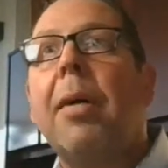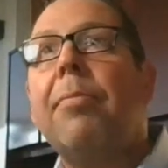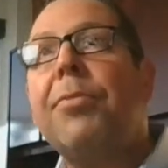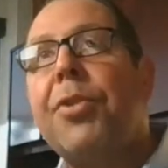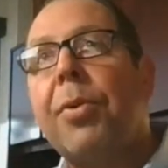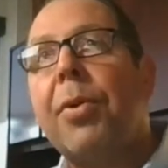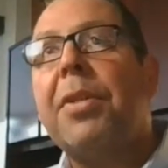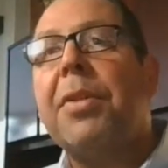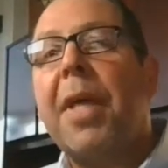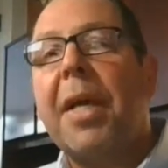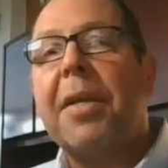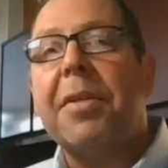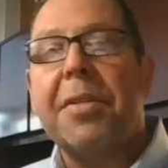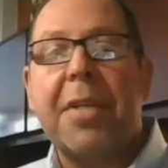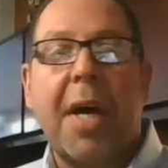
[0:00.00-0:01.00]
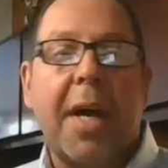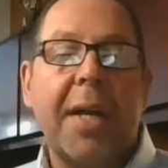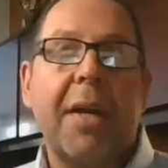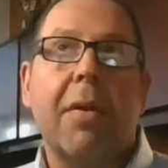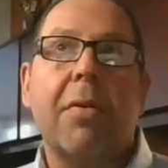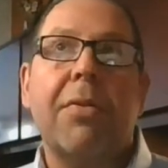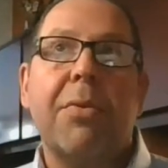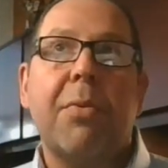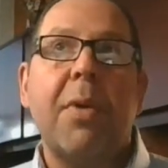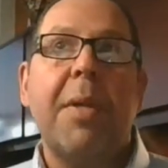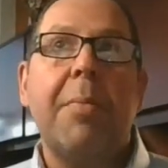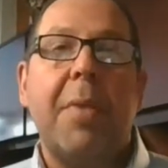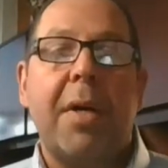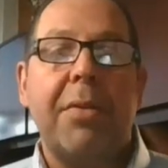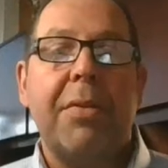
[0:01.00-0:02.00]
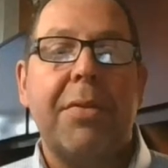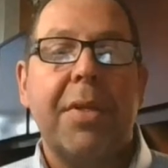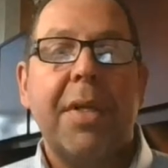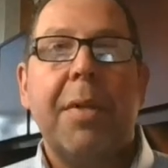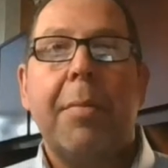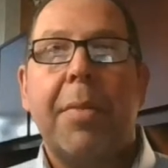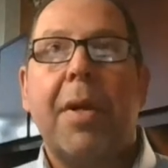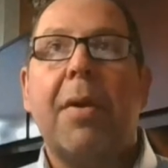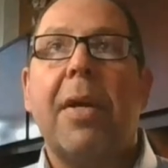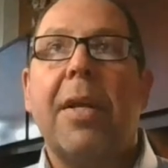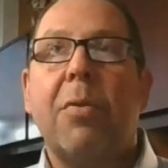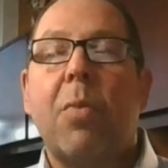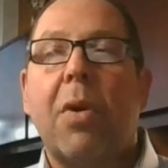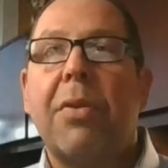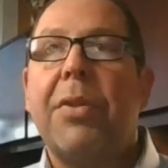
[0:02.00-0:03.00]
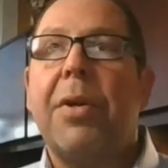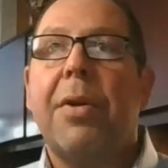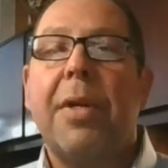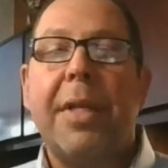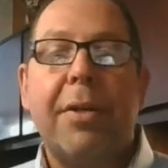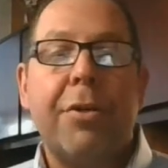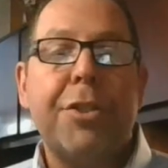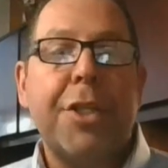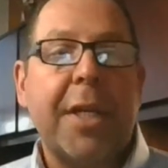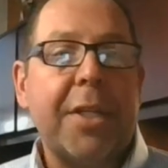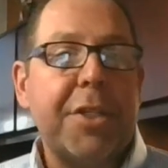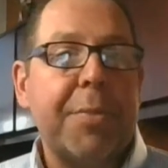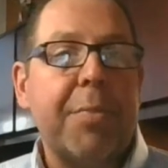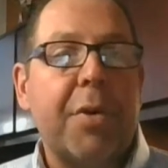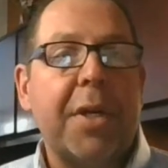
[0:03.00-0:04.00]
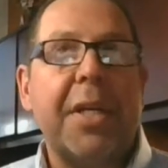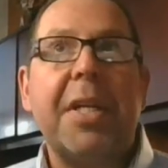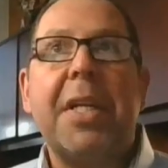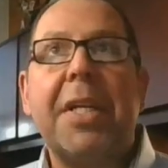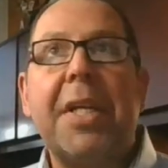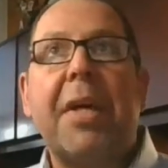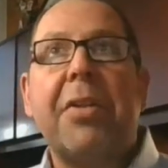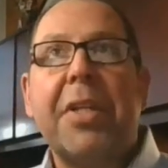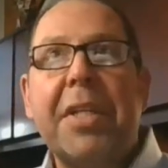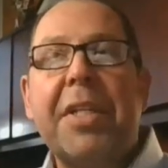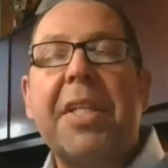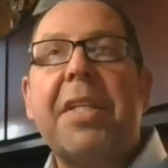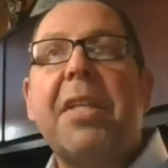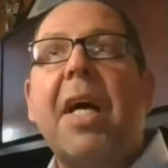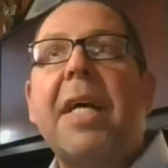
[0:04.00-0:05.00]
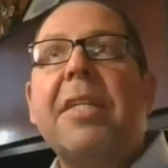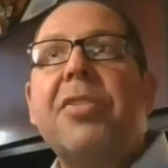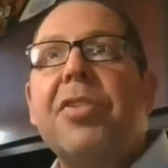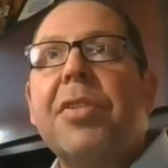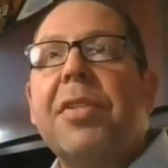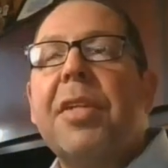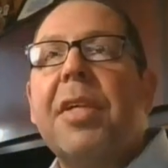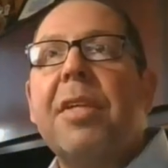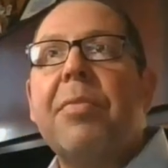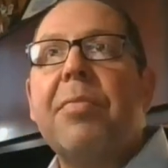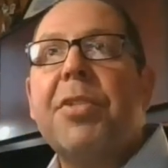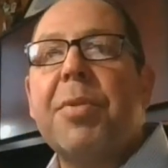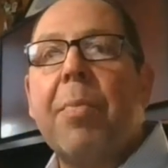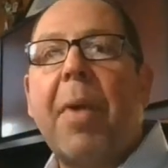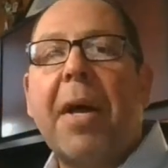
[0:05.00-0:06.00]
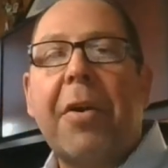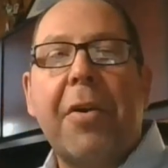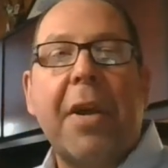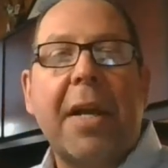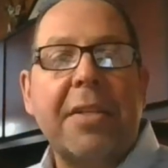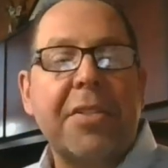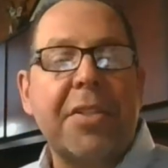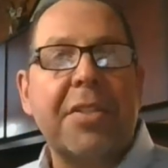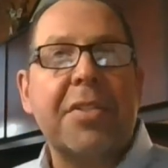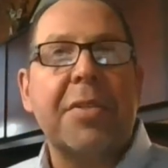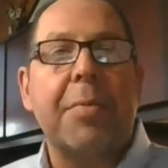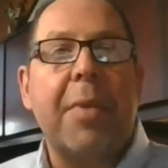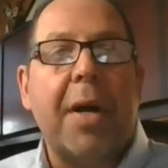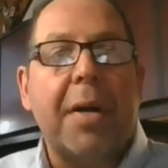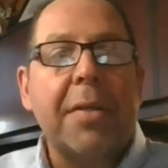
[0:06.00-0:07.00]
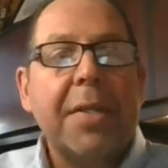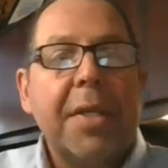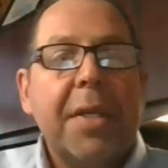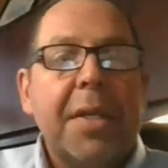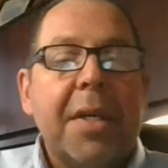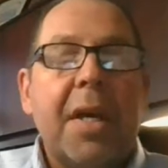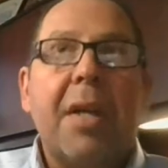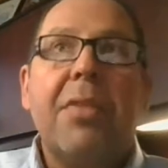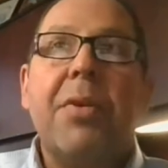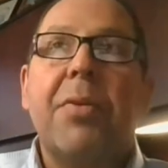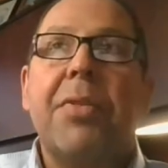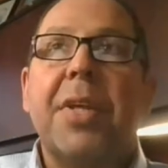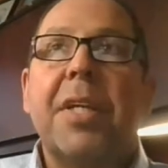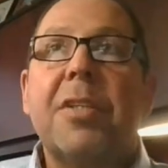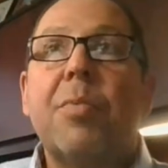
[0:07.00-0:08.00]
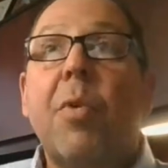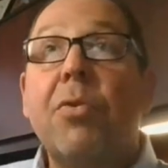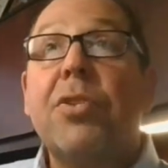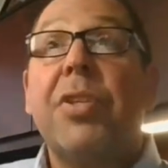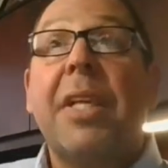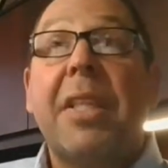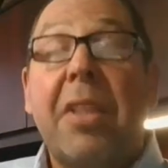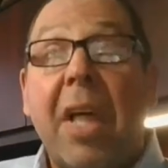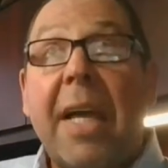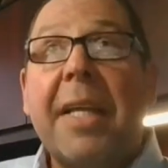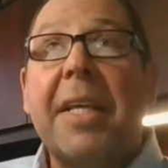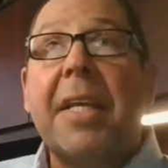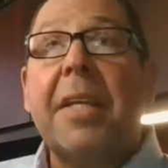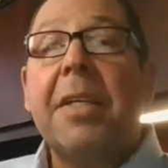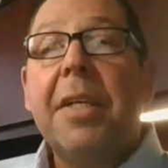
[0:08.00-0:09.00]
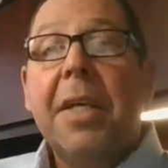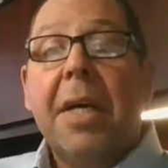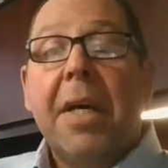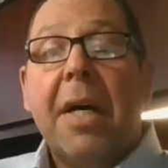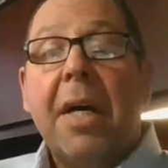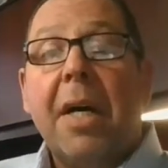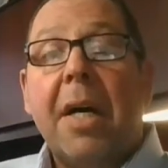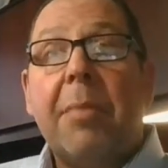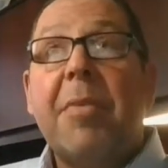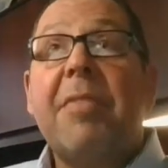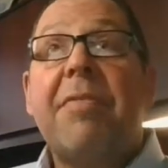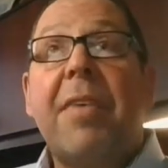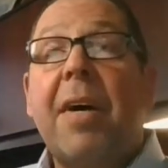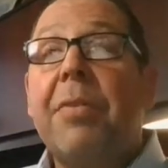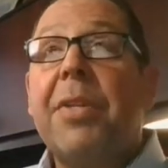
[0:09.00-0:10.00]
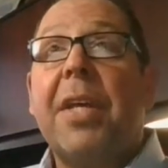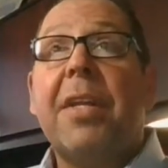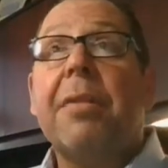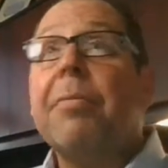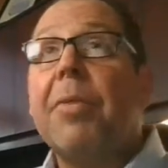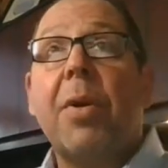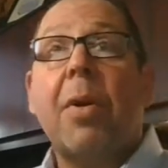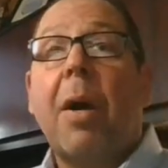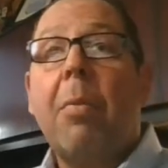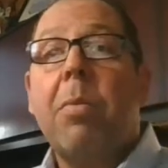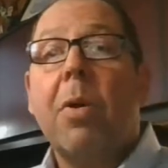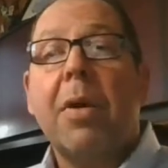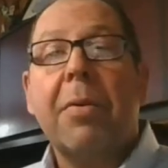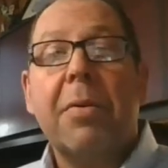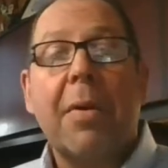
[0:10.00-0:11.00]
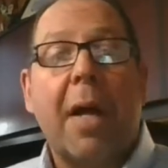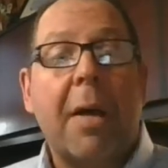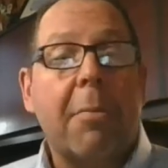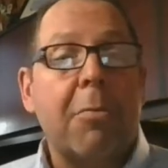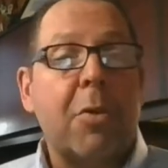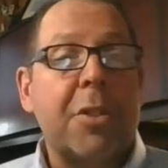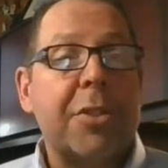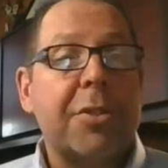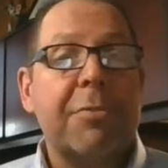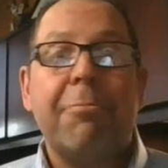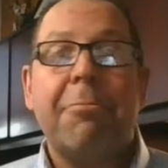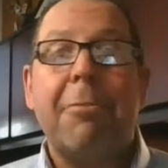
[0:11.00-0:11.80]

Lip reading: during that entire 3-month period where they're interchanging, putting in LED lights and some modernizing some other things, mostly lighting, and found that their output was